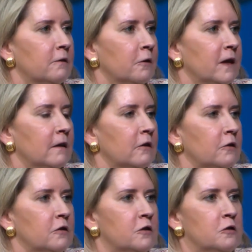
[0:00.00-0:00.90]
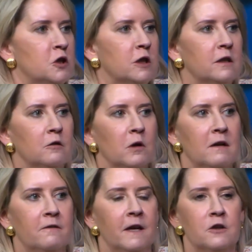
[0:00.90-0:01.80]
for the institution and
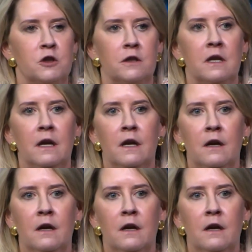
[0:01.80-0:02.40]
great affection